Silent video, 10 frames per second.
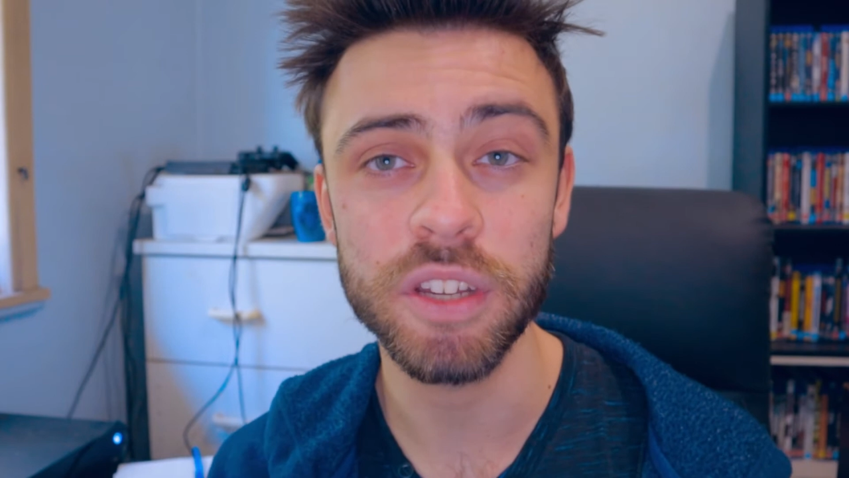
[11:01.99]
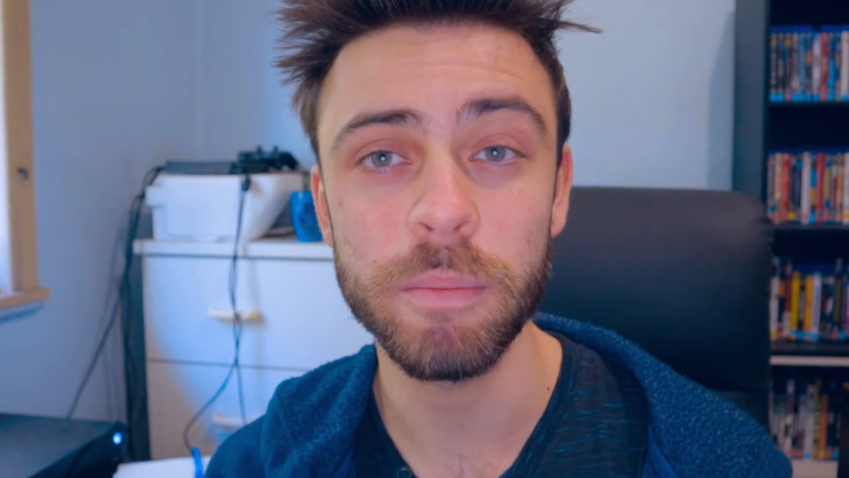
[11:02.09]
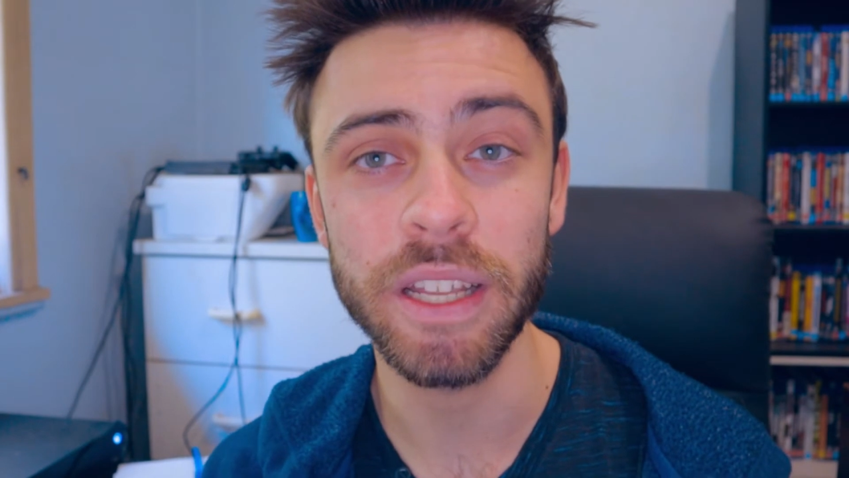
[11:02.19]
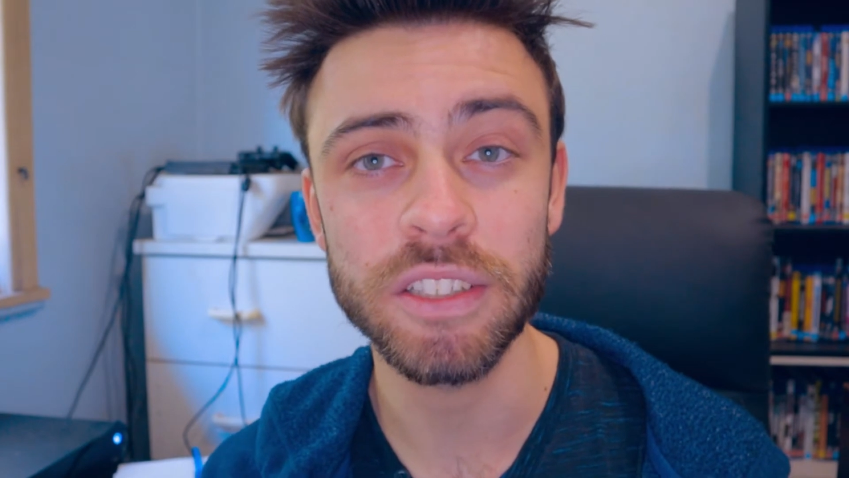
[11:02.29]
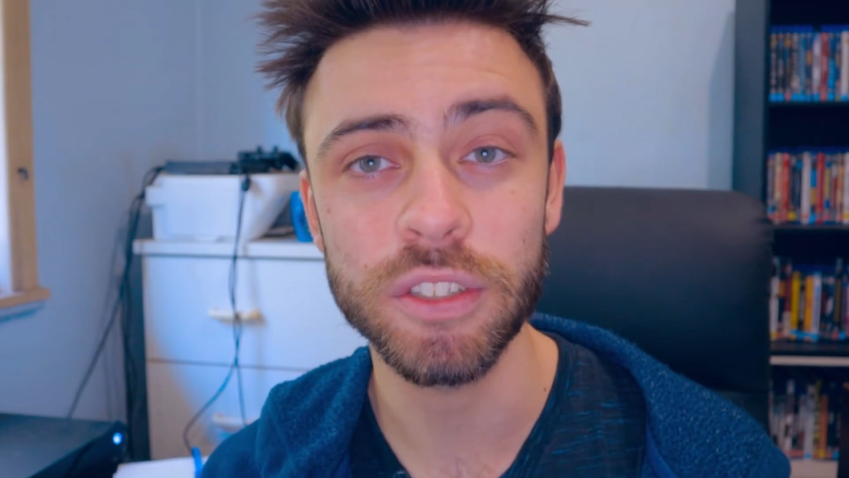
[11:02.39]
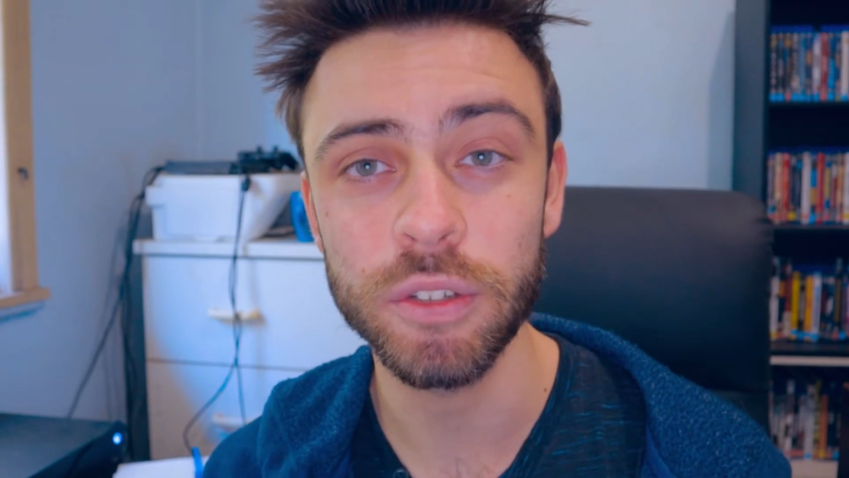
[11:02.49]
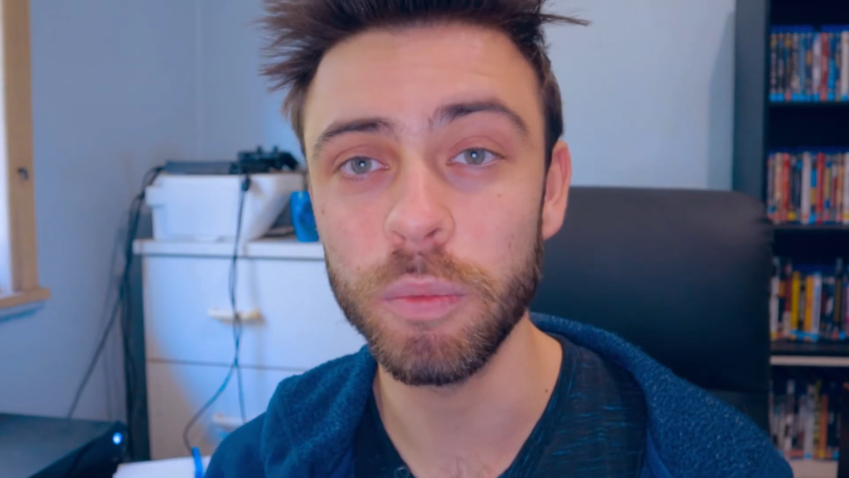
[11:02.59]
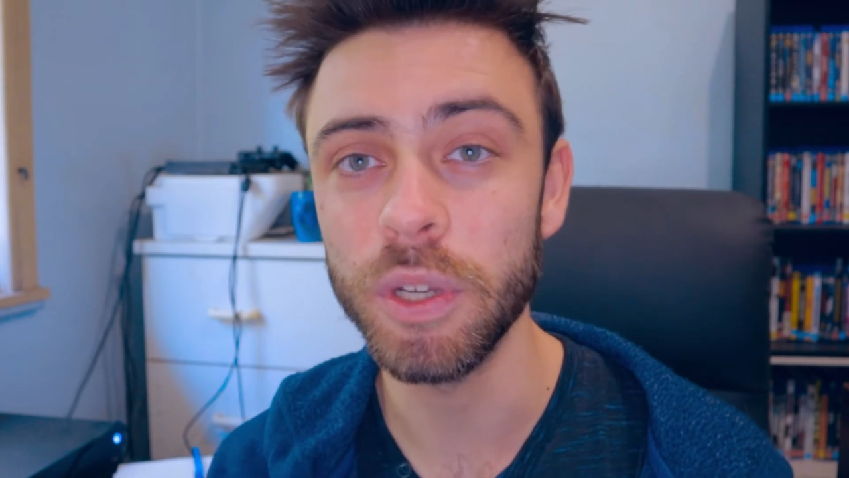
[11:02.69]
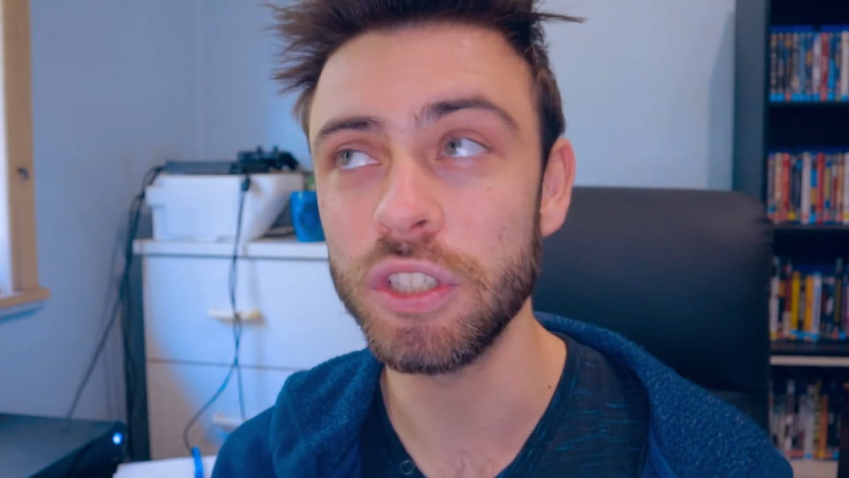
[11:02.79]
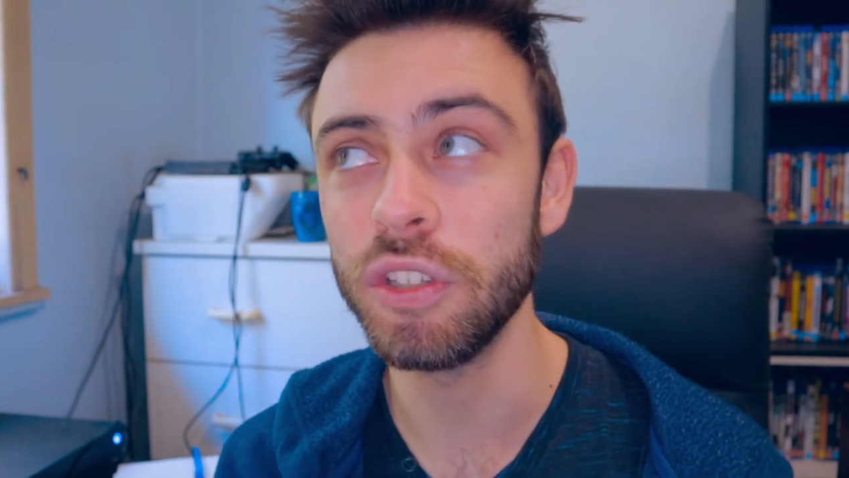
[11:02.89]
meets too,
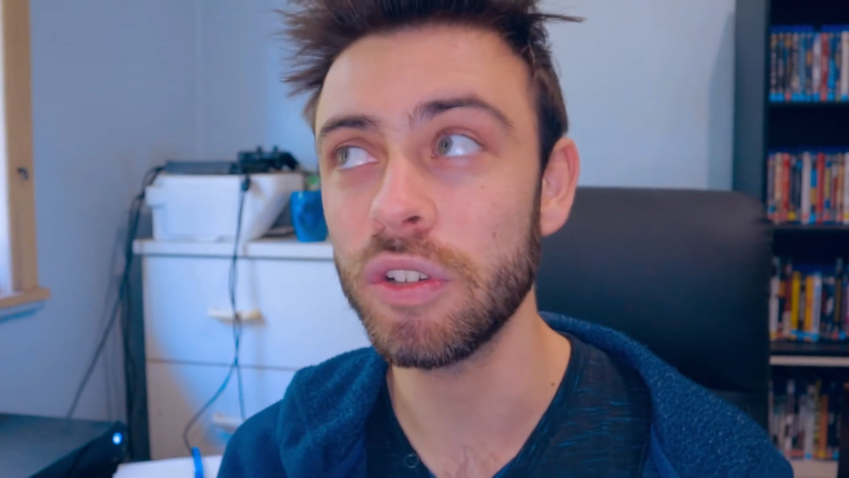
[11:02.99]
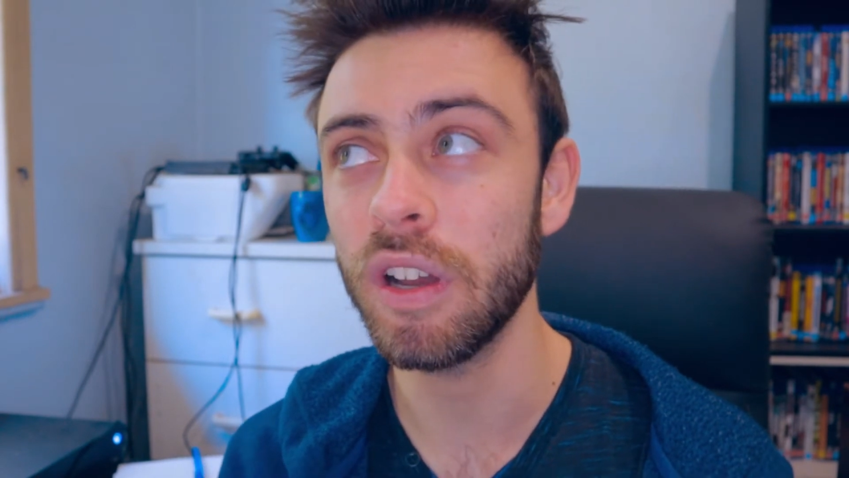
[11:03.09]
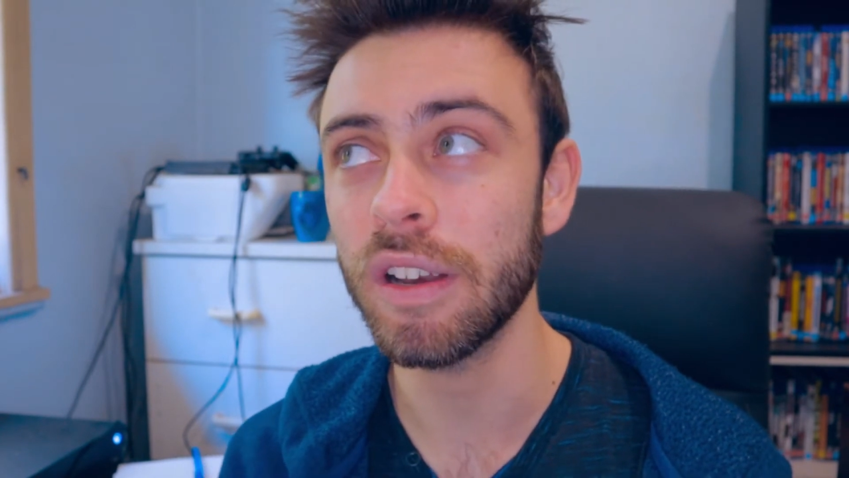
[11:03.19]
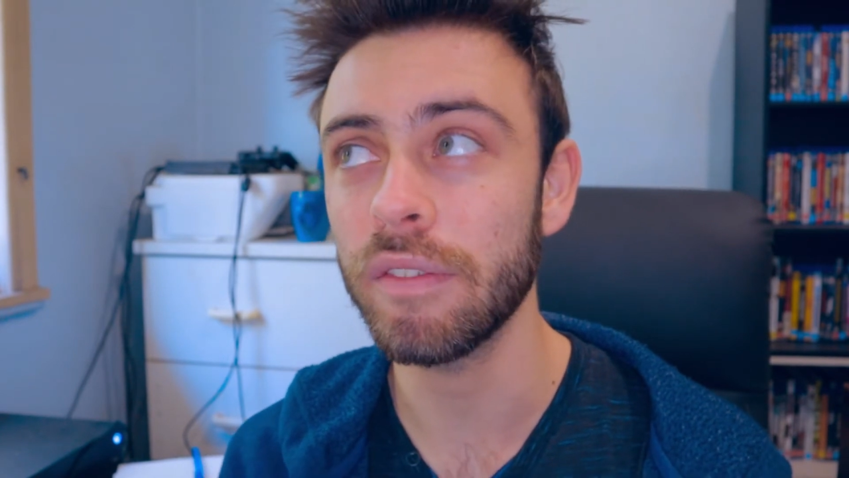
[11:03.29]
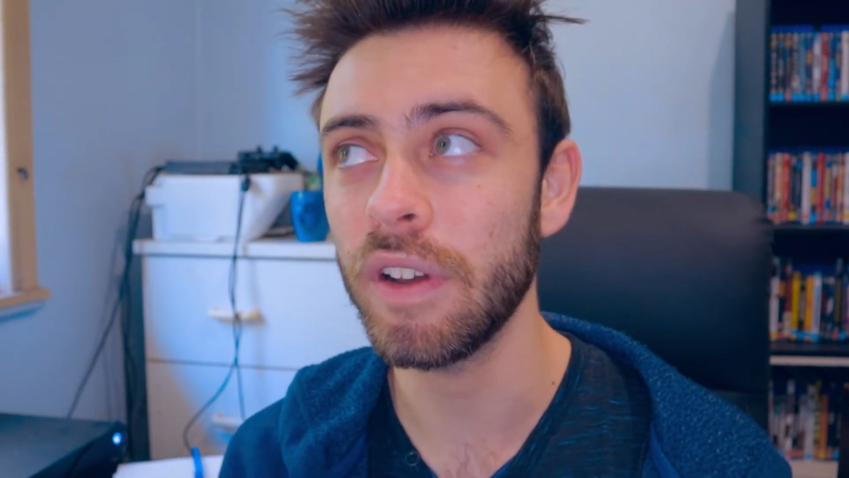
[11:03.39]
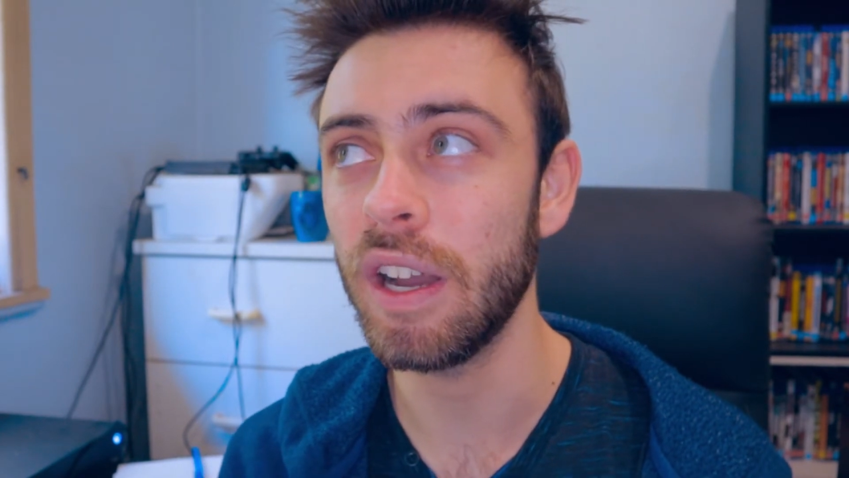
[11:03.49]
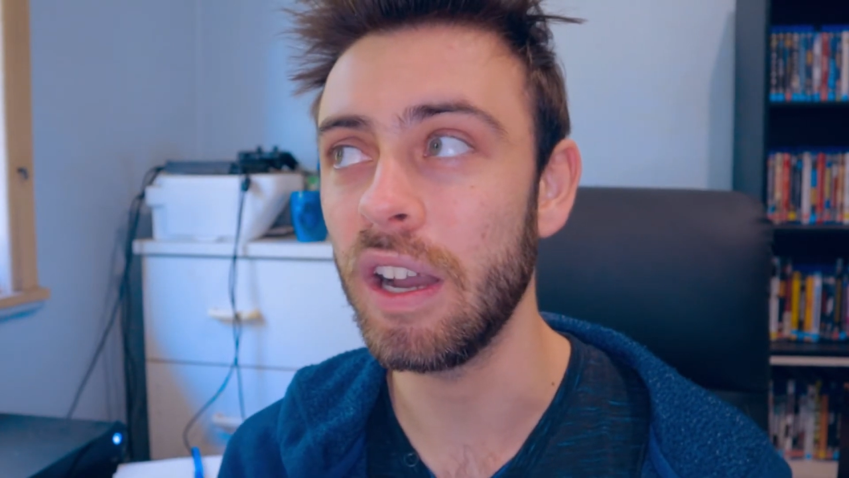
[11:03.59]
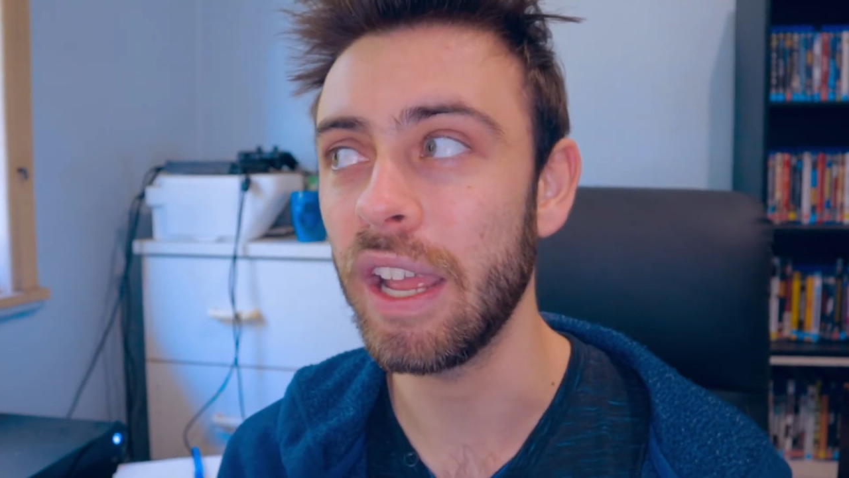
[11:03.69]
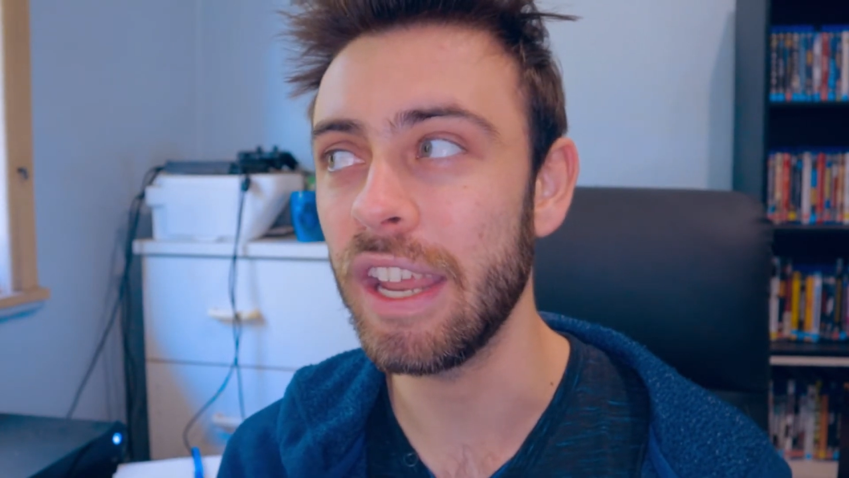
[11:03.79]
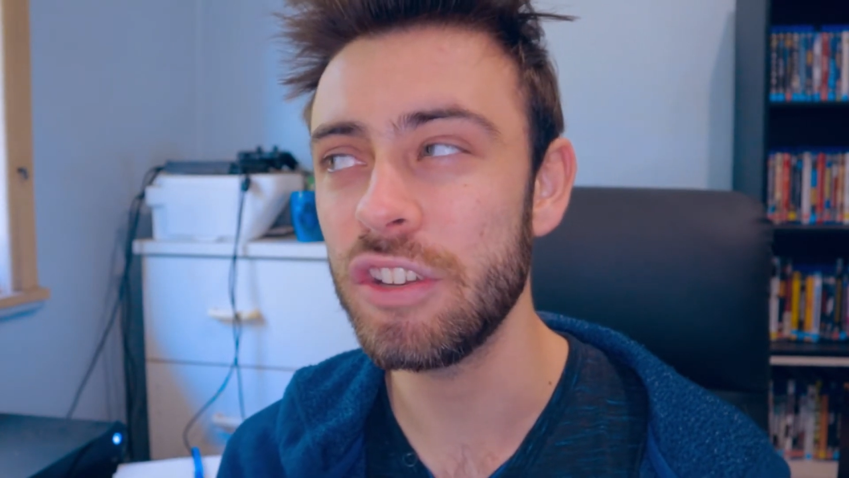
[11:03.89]
which you kind of
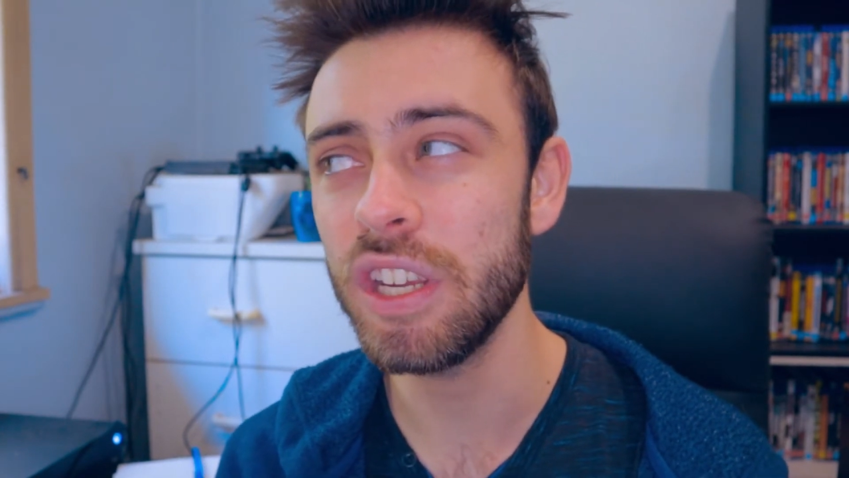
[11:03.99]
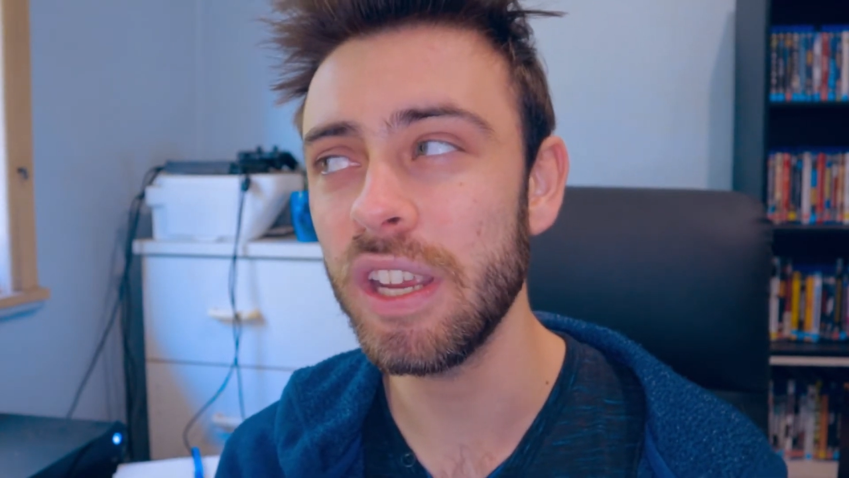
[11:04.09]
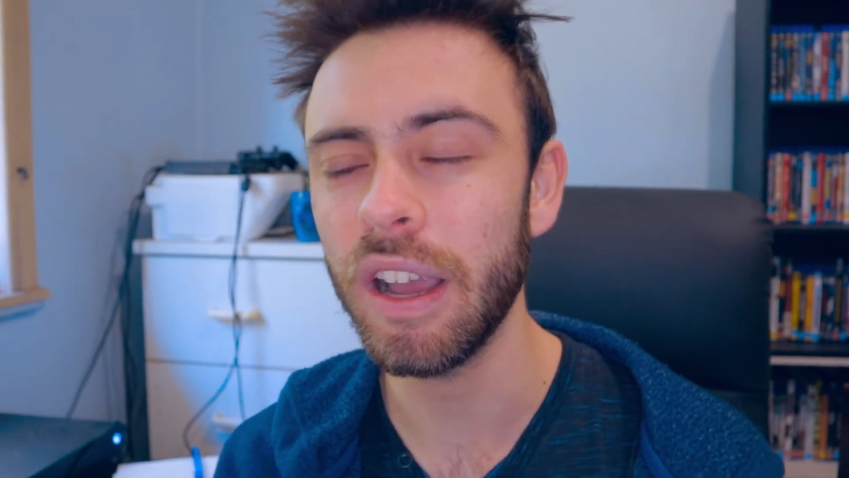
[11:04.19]
are edgy.